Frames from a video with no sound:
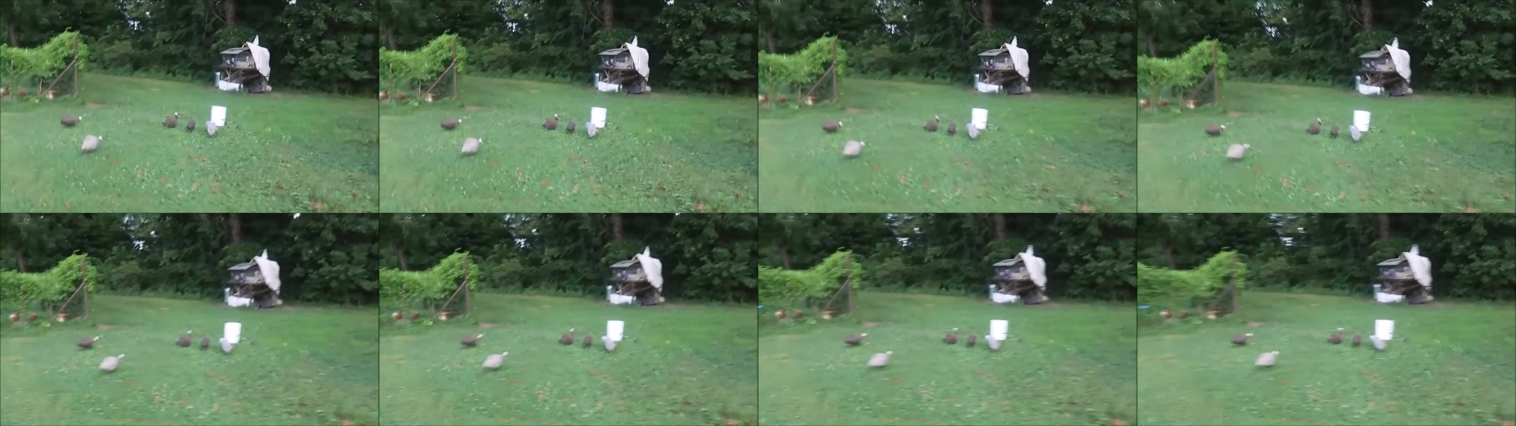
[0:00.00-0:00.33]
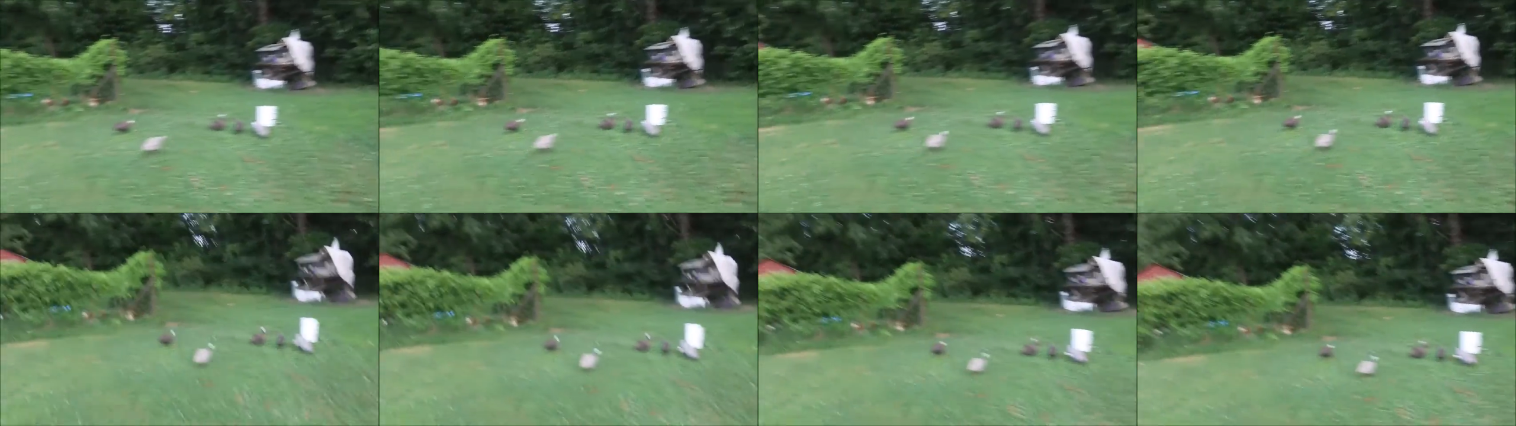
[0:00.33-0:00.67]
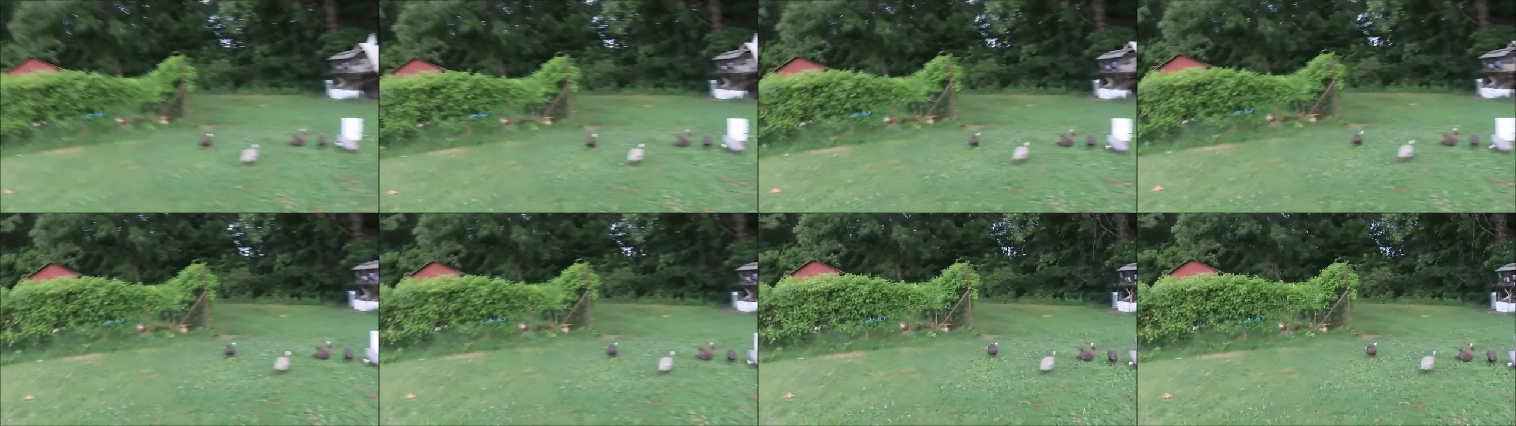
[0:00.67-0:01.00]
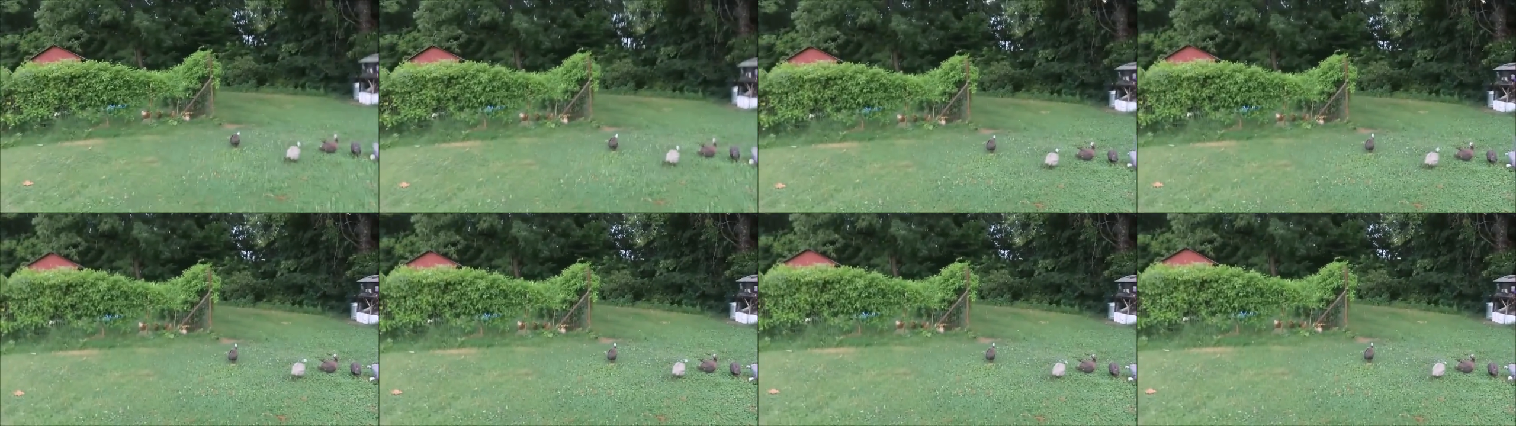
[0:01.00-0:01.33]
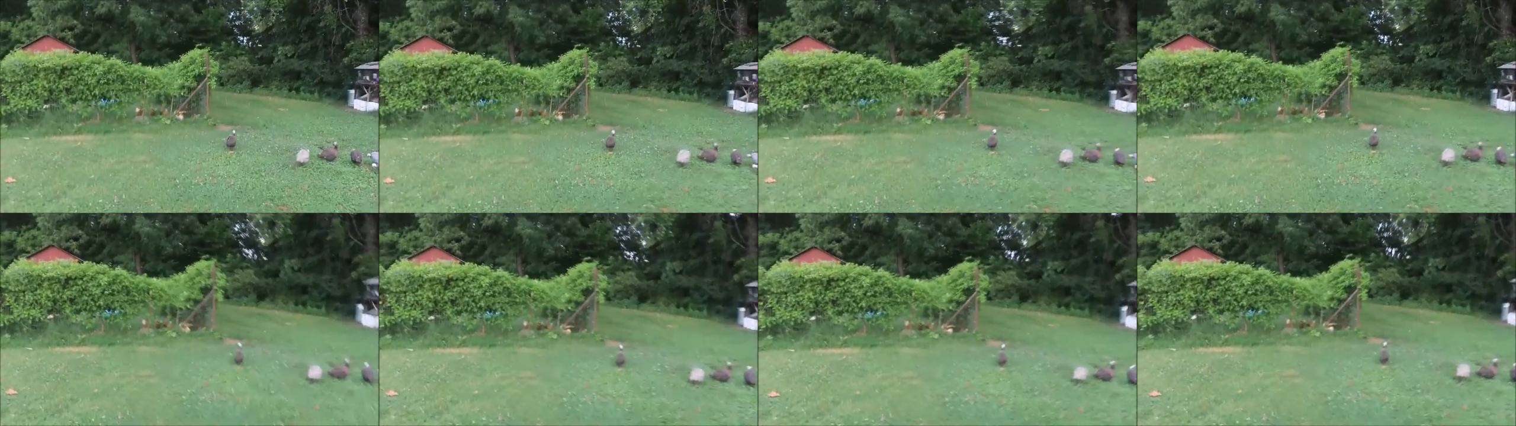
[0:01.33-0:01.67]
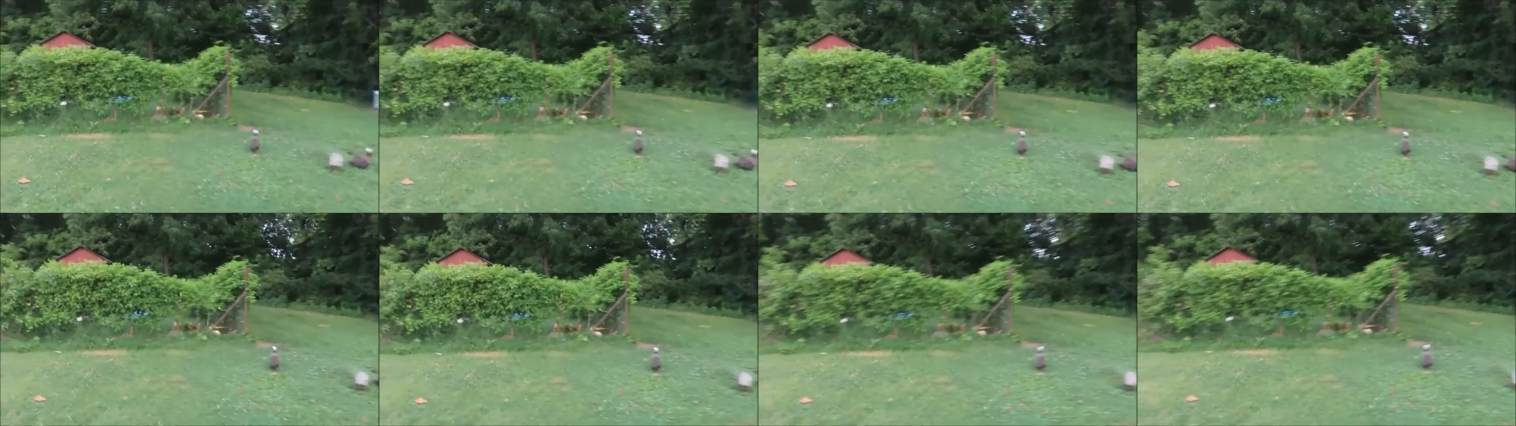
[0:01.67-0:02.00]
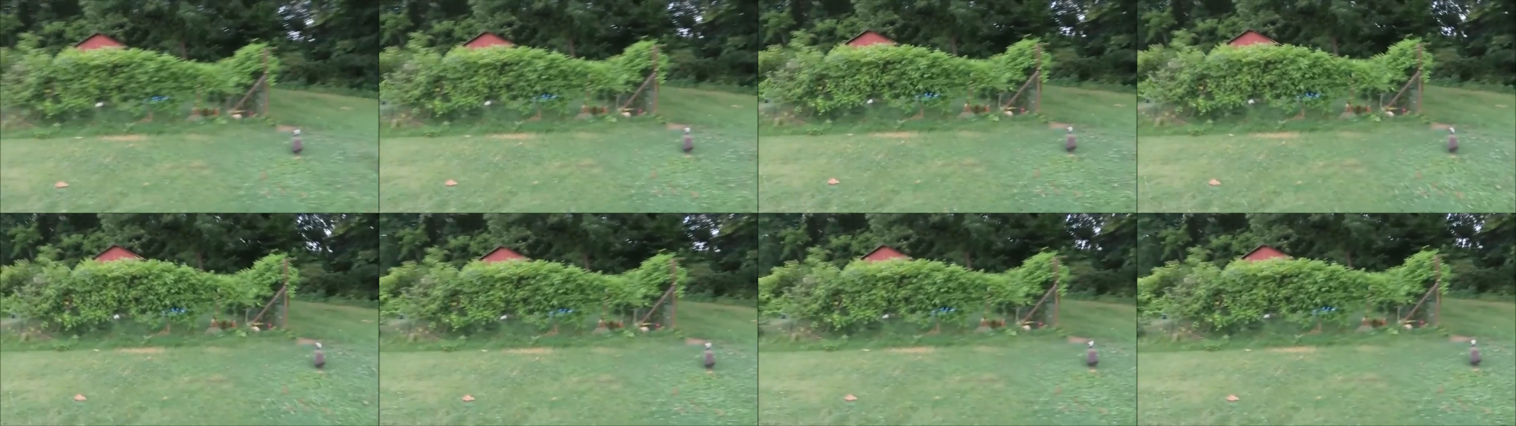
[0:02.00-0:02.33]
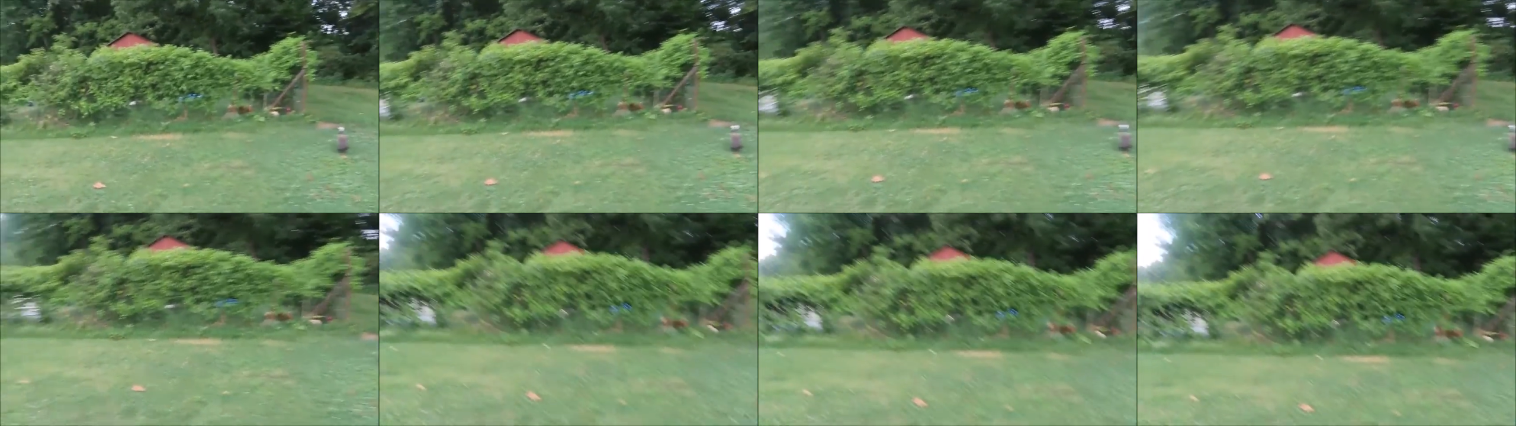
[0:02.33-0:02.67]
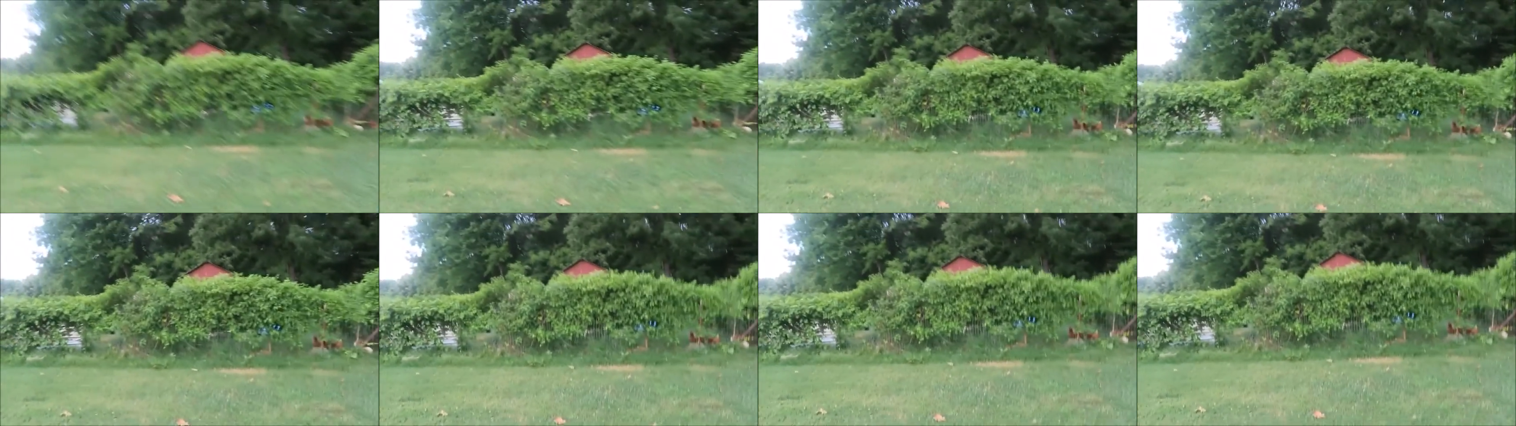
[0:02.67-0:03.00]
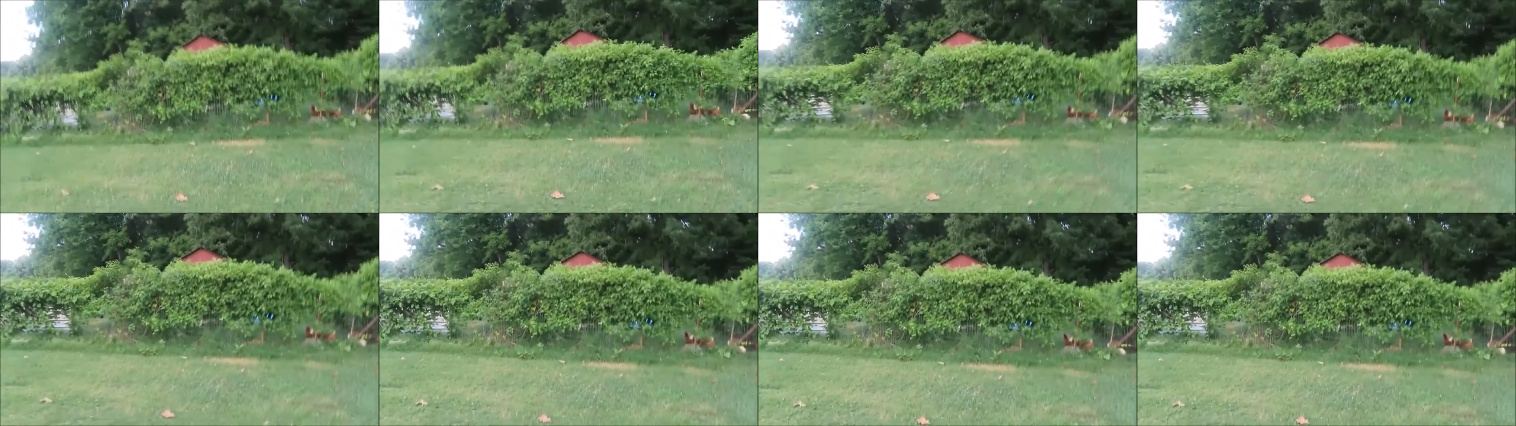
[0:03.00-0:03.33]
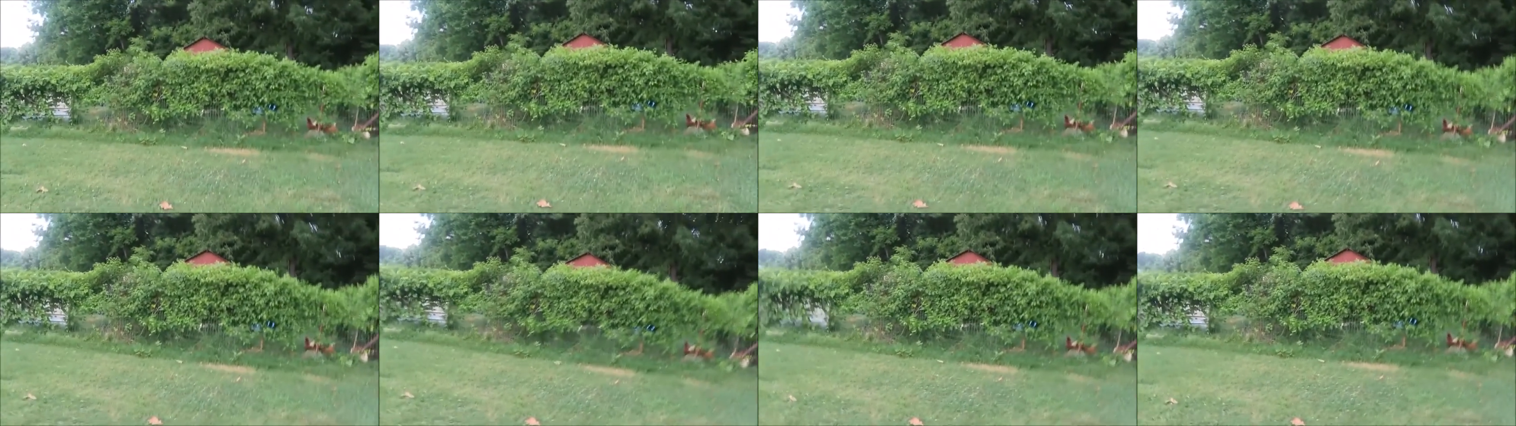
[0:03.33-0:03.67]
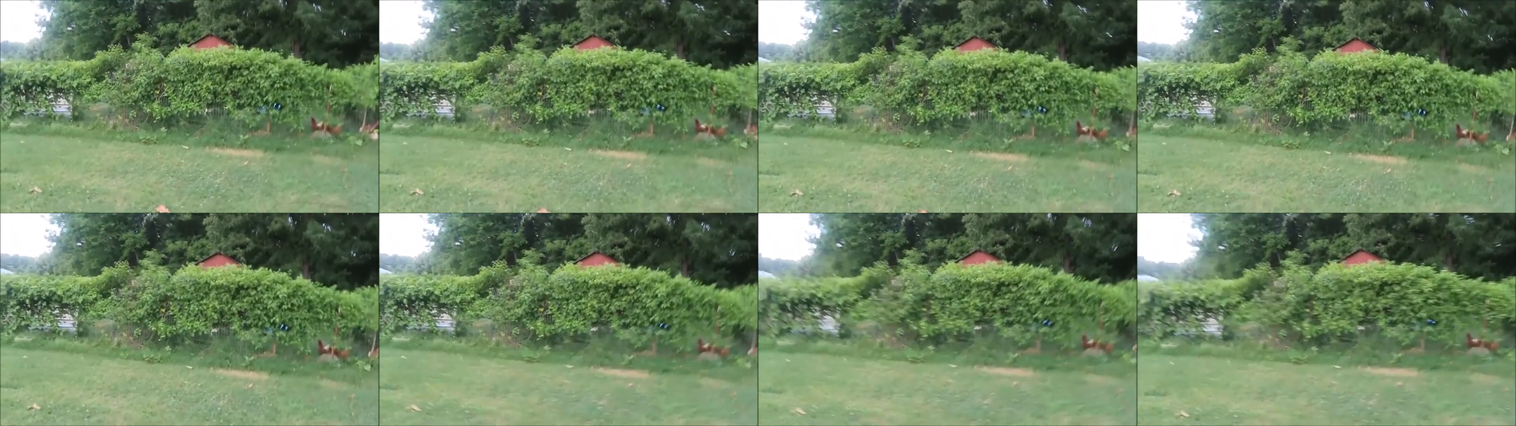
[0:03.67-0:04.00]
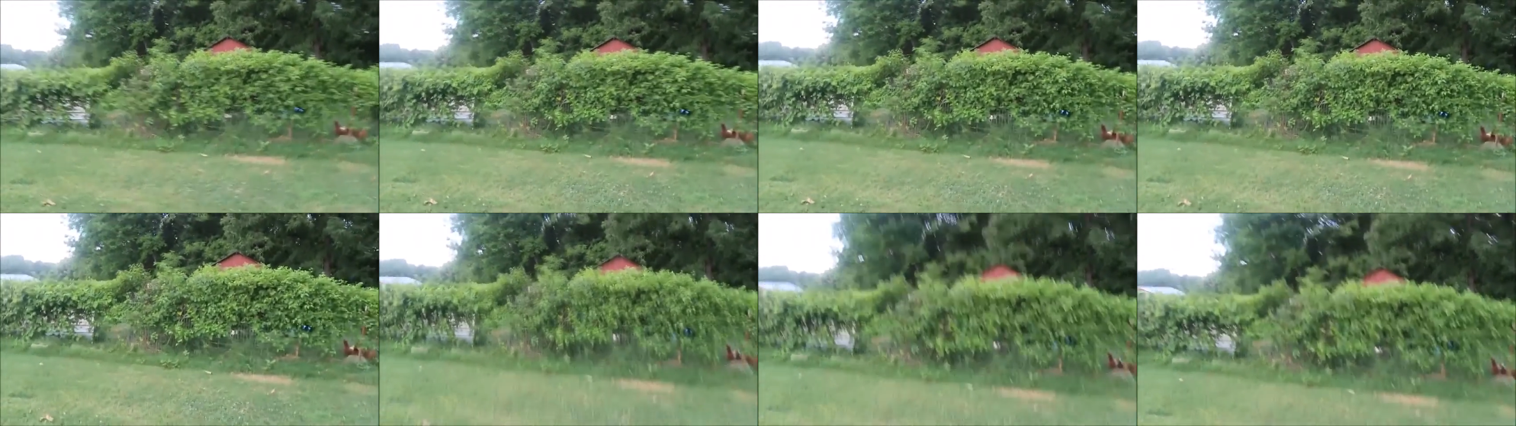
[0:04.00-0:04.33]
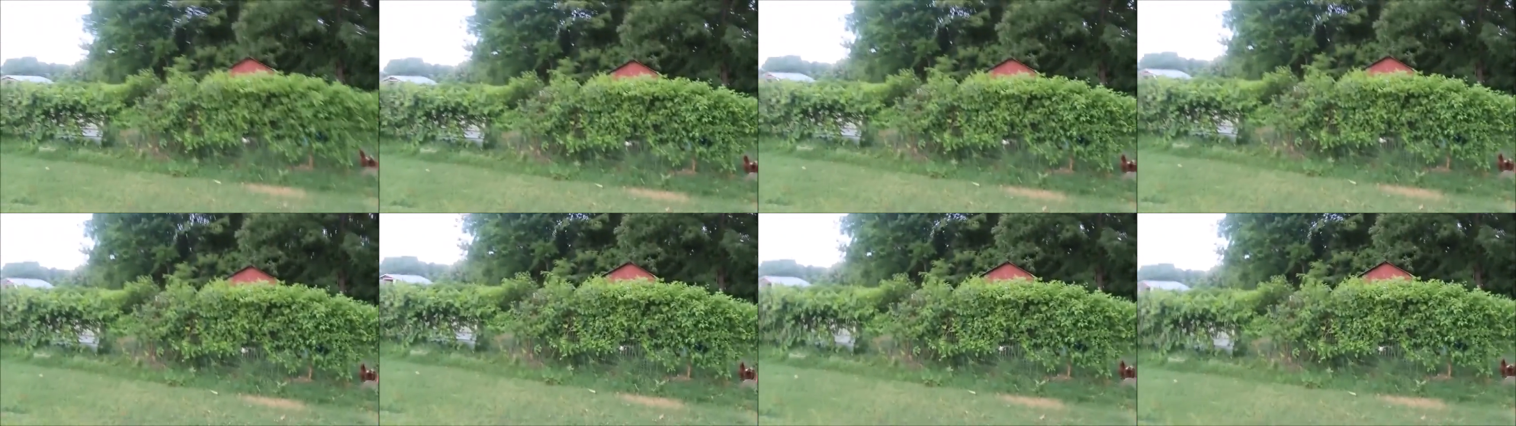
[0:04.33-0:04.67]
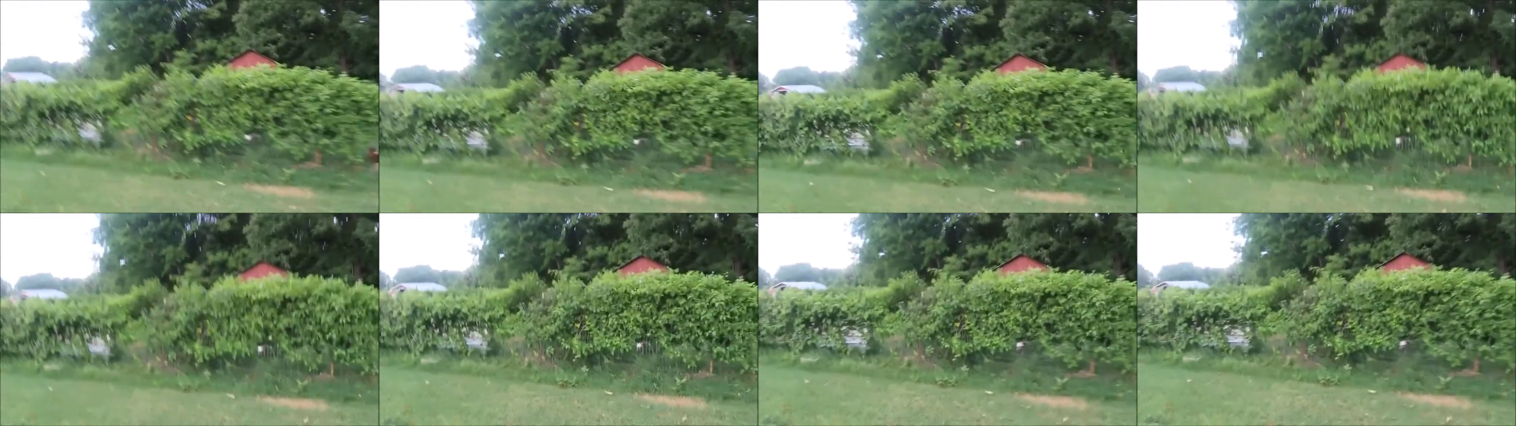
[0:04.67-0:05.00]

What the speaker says: (no speaker visible)